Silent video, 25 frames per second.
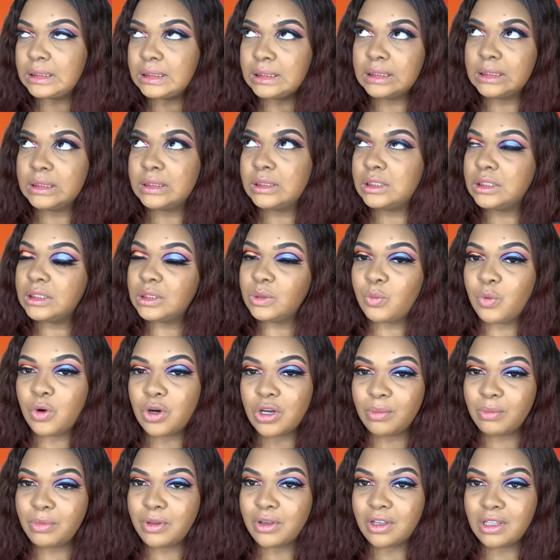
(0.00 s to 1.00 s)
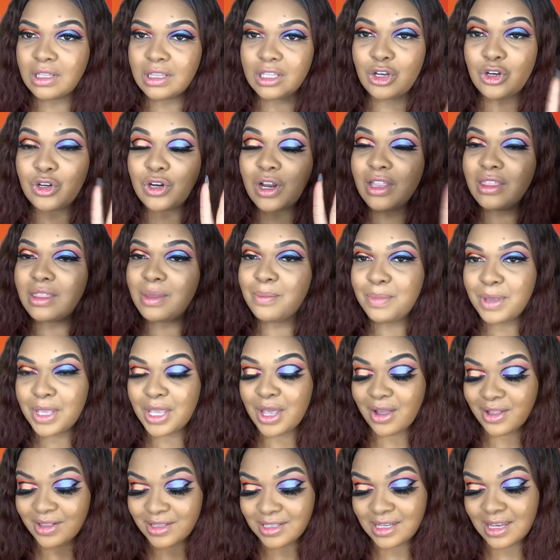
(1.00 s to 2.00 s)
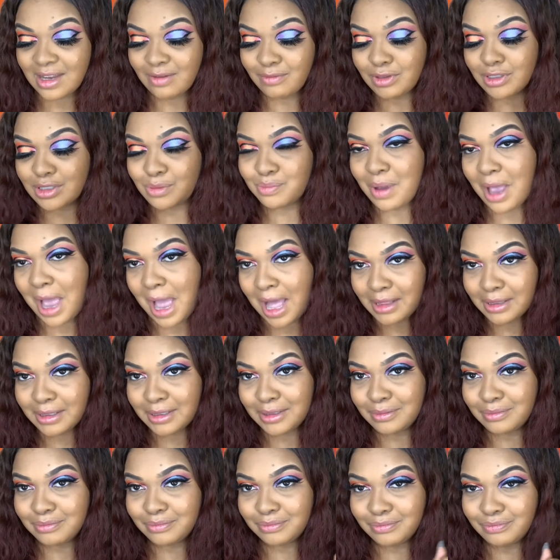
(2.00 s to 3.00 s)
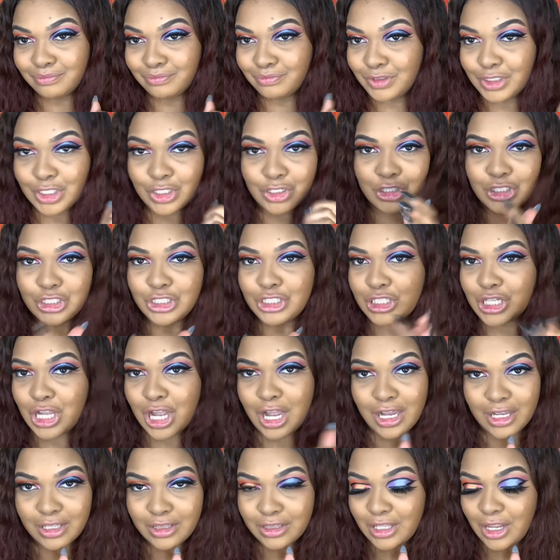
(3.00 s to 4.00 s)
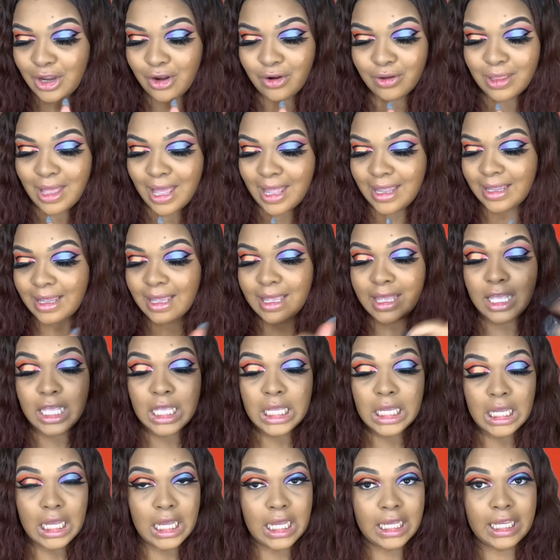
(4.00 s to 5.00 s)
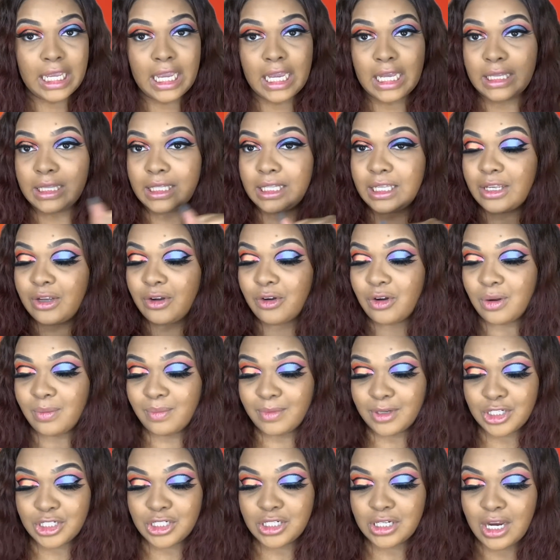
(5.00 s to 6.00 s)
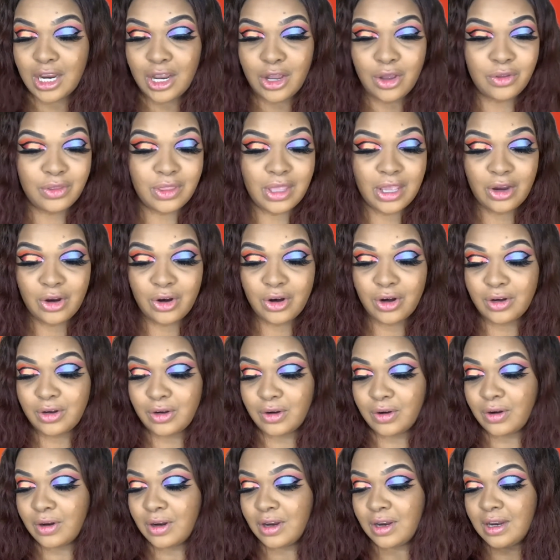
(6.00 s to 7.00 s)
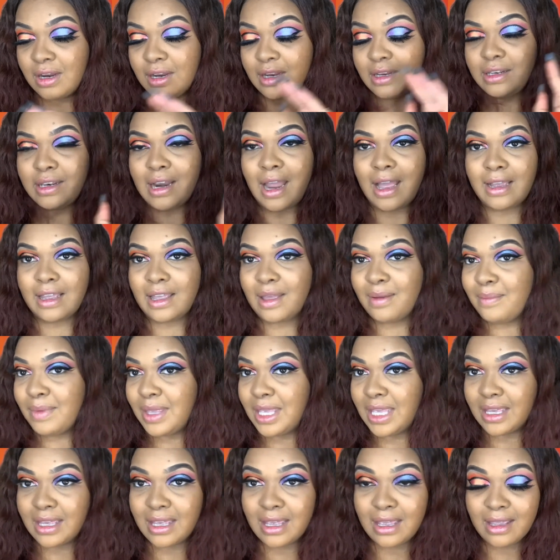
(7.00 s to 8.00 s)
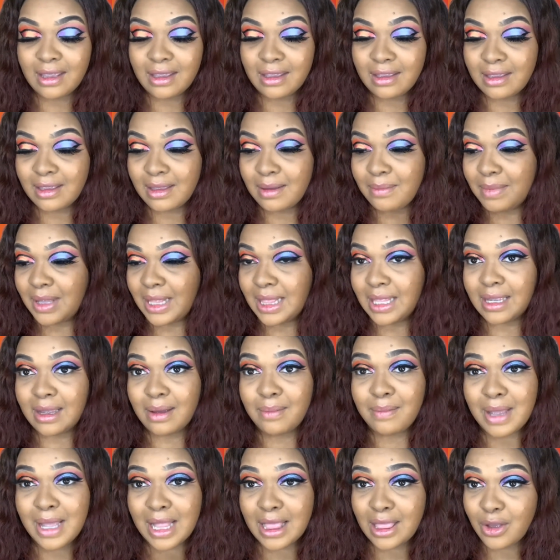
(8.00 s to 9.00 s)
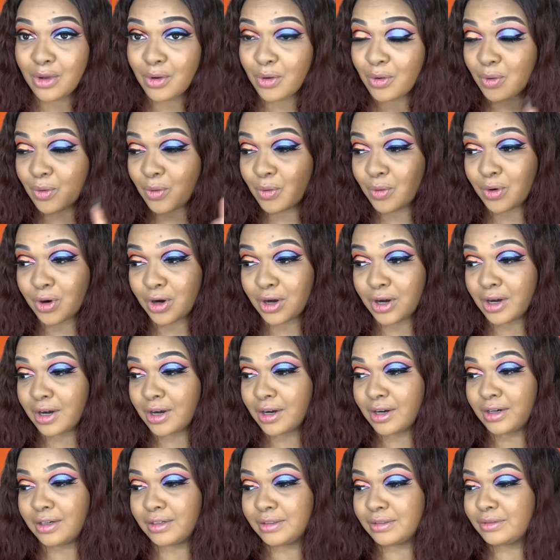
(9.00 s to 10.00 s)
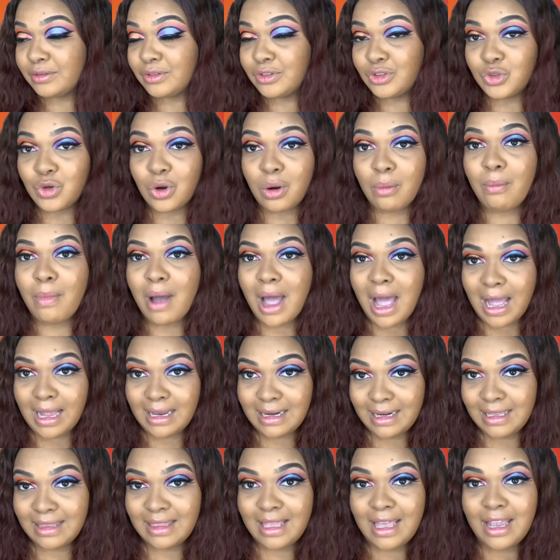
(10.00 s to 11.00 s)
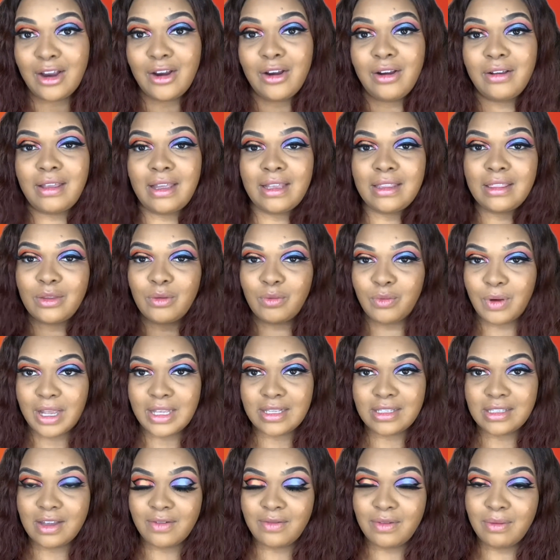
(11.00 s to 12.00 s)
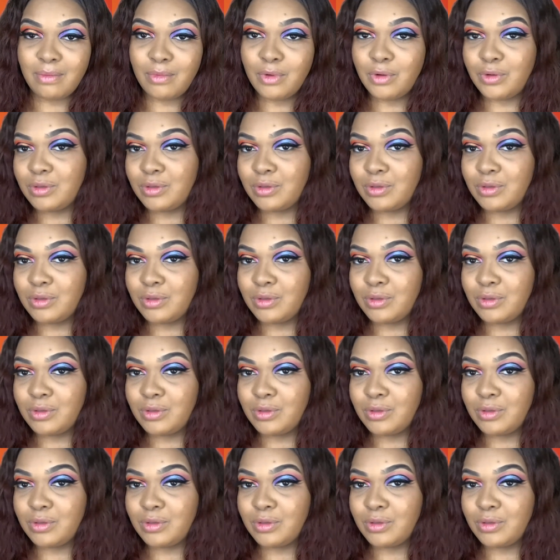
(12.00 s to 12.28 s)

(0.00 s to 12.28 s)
what's the word I'm looking, they're not the Beyonce of this palette. They're just not. They're like a Kelly or a Michelle. They are not Camila Cabello or Normani. They are like the rest of them whose